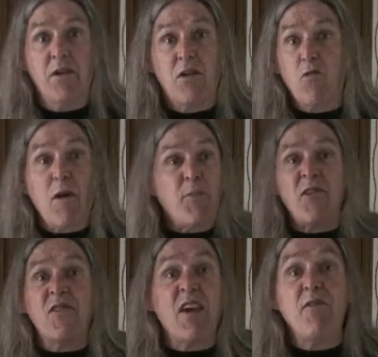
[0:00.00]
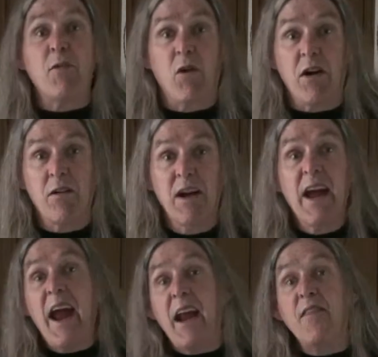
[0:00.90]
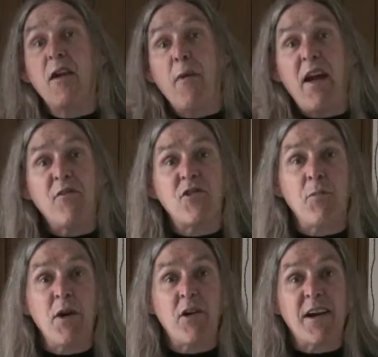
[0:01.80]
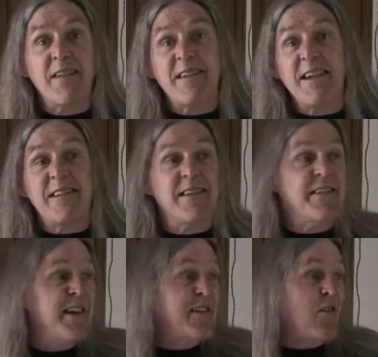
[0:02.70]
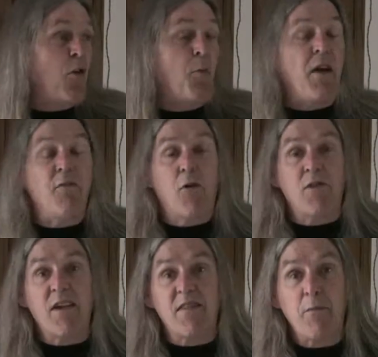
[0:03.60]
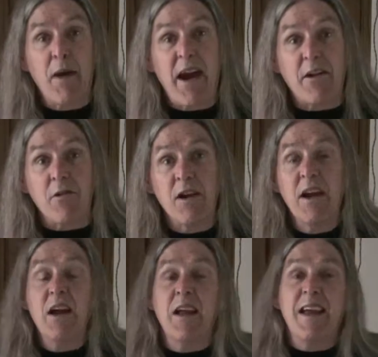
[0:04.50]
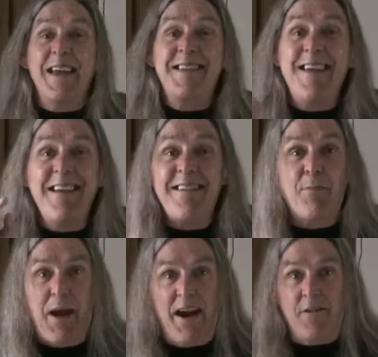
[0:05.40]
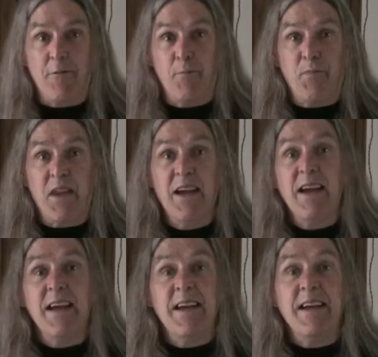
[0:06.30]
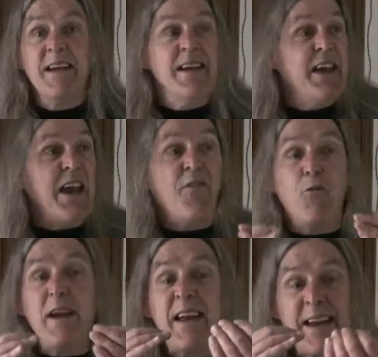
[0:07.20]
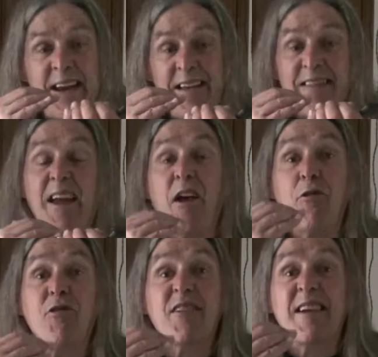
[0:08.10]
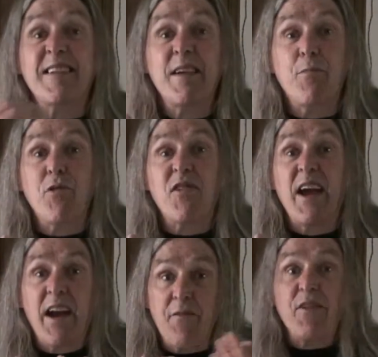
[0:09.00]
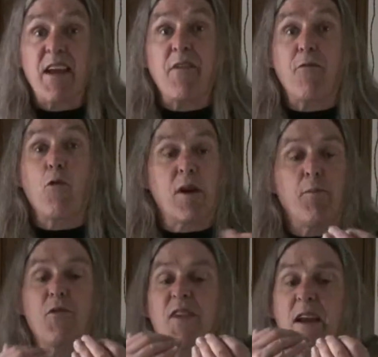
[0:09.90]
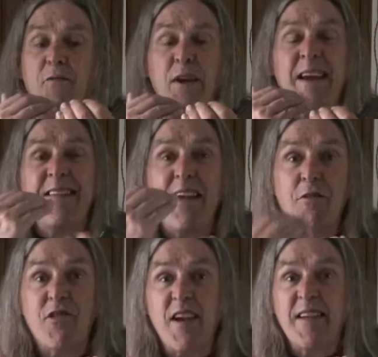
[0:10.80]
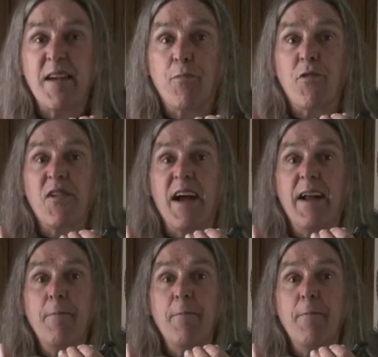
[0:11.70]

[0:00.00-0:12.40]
Corruption's everywhere. And the average American citizen says, oh, my vote doesn't matter. It does matter. If we can get the other 60%, if it's at 40%, if we can get the other 60%